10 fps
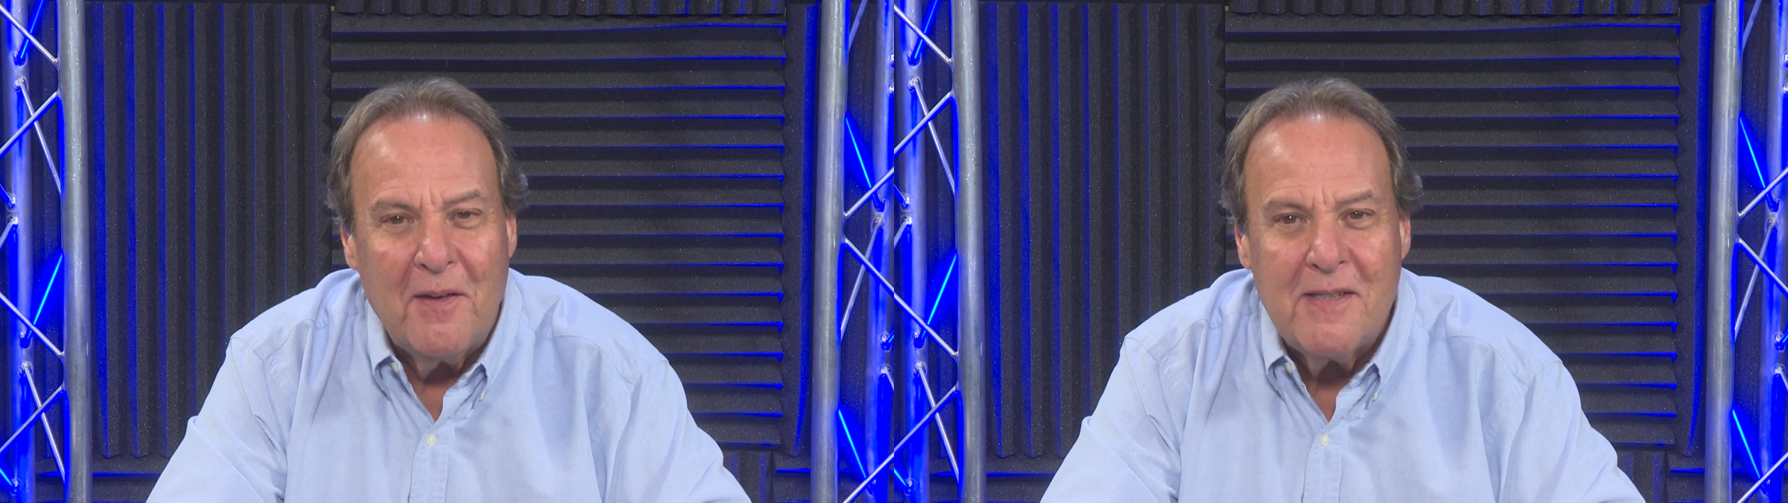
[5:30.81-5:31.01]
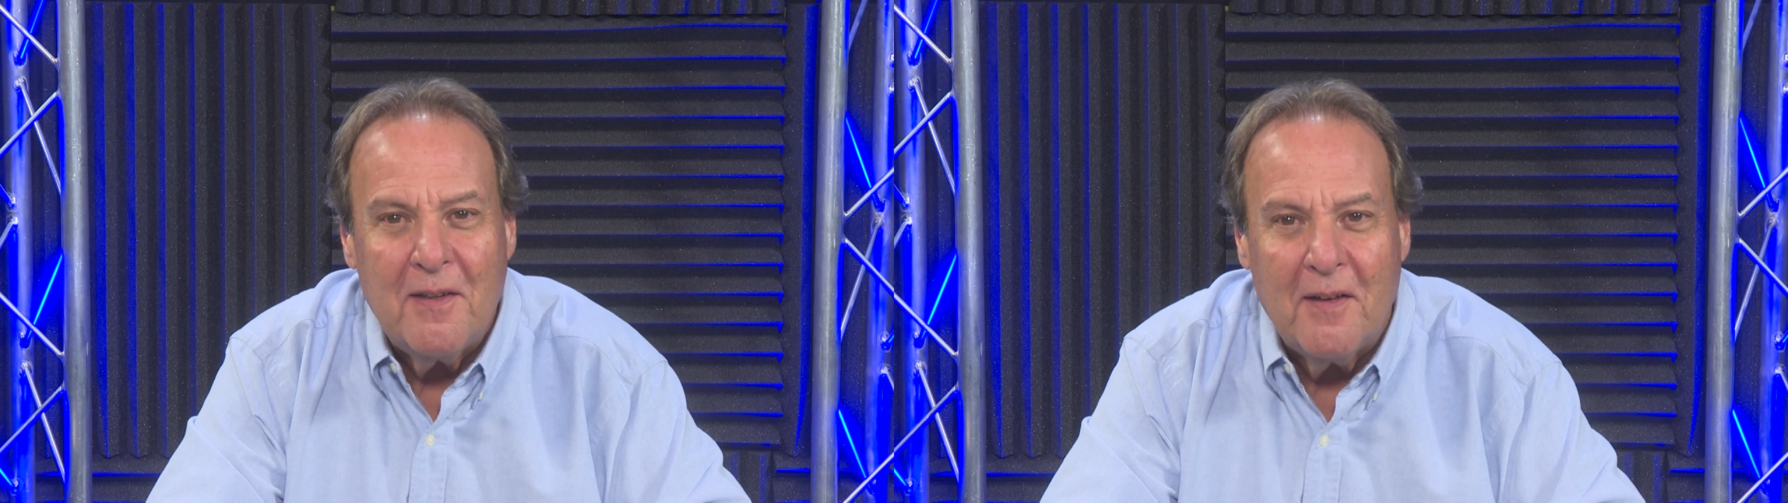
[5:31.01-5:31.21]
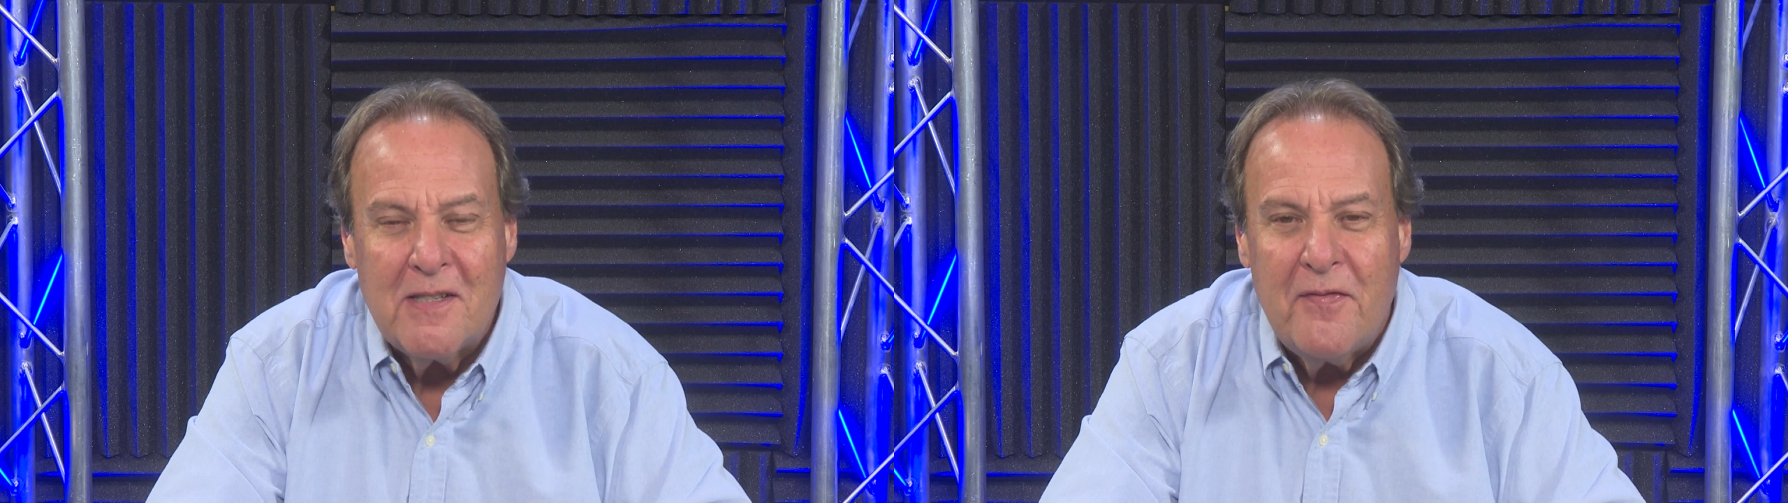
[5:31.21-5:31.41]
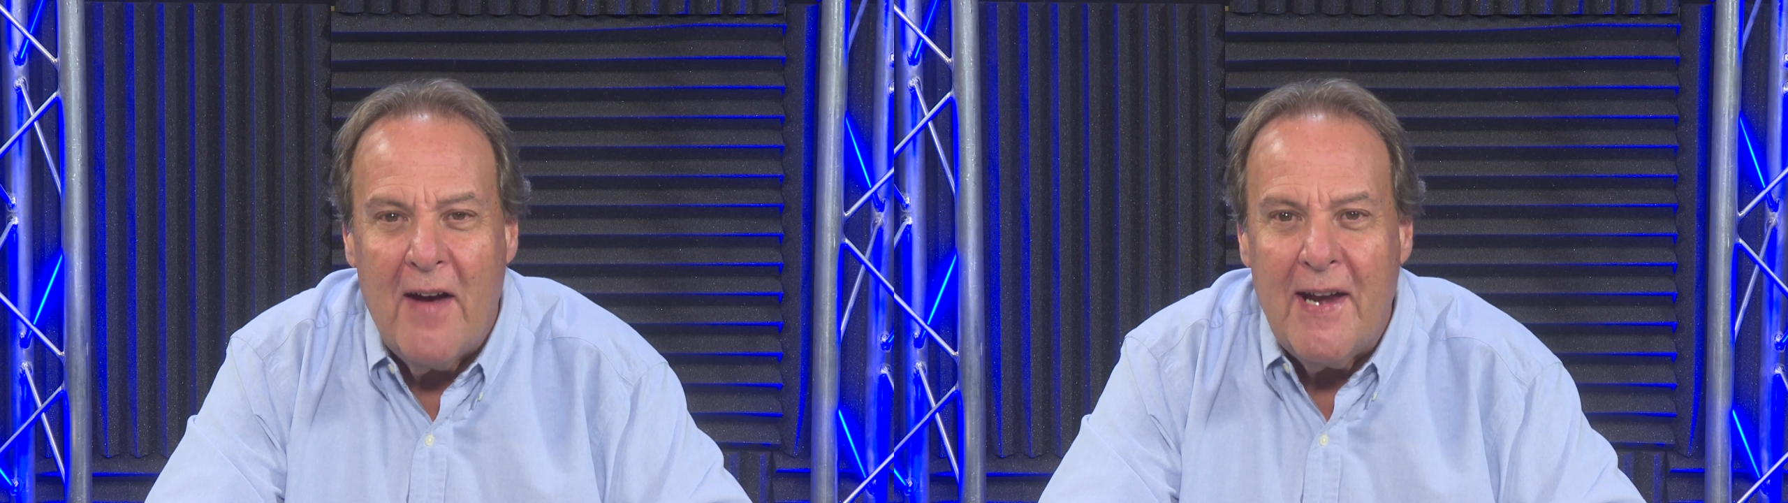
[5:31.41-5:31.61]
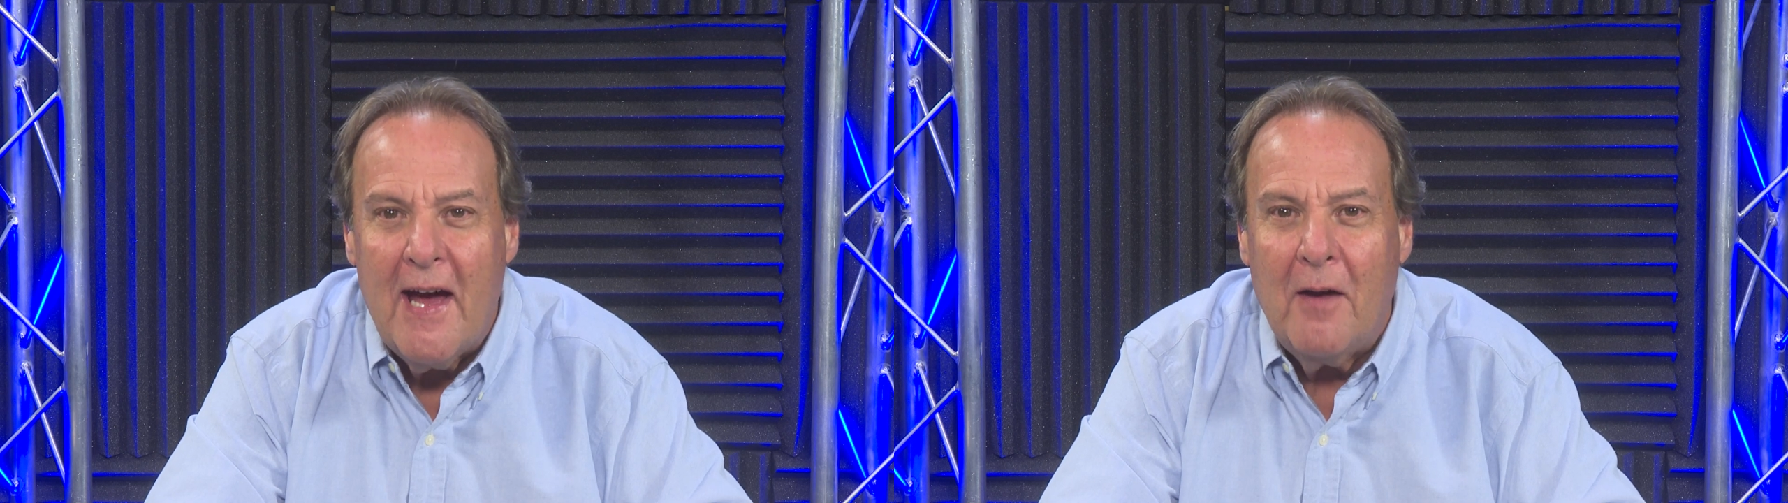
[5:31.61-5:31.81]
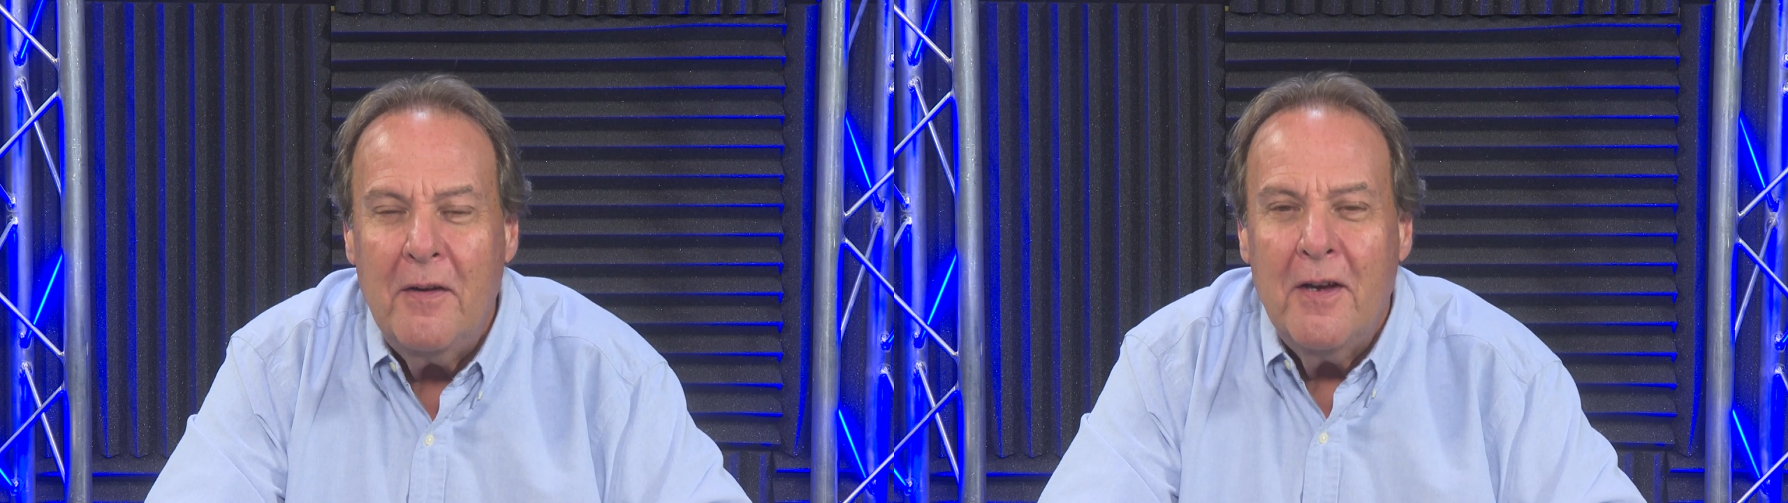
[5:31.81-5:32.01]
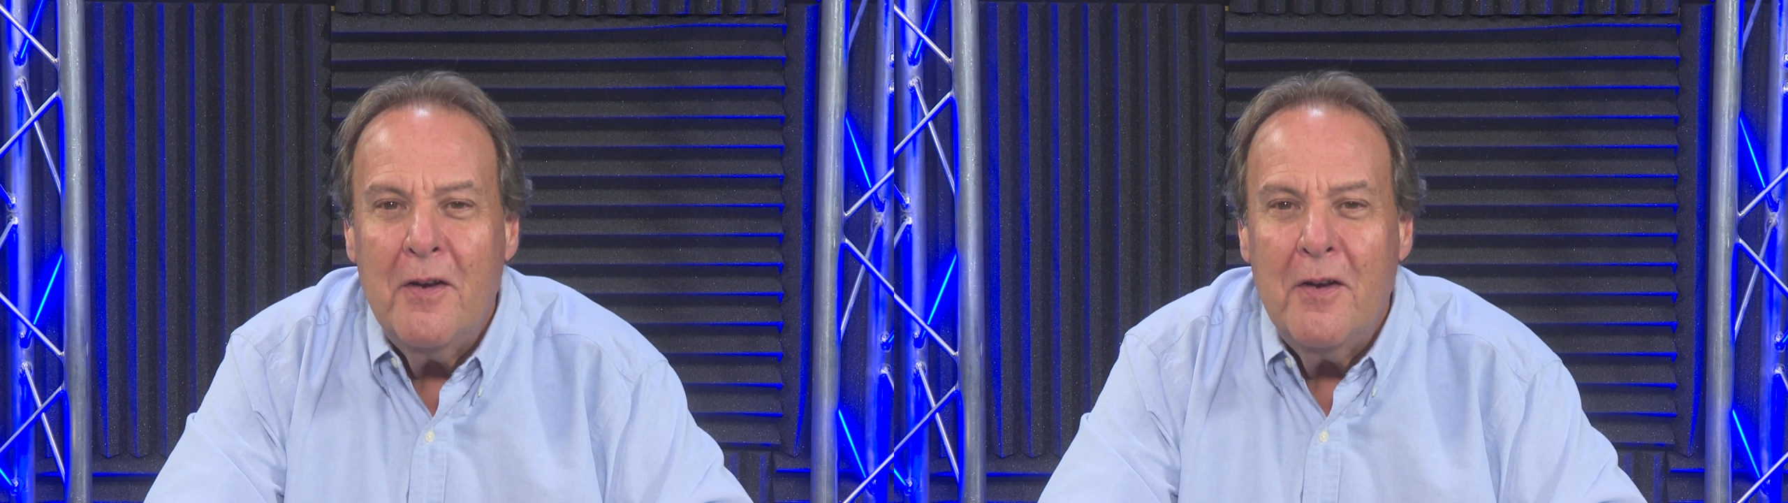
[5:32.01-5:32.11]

Let's find out